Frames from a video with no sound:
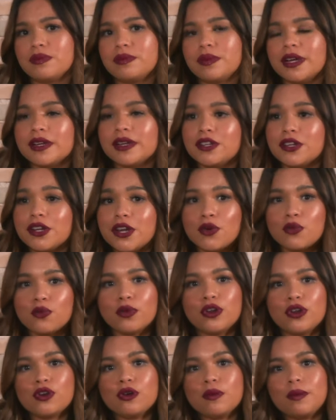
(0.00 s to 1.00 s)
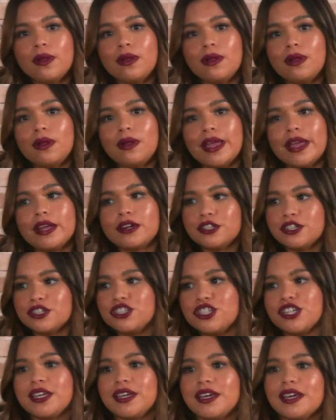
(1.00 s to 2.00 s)
But, you know, renewable
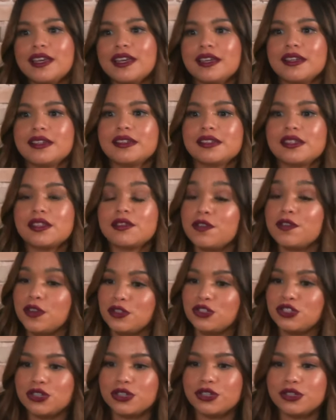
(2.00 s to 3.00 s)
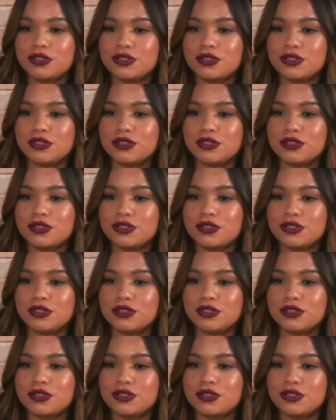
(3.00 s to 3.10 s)
energy is the future.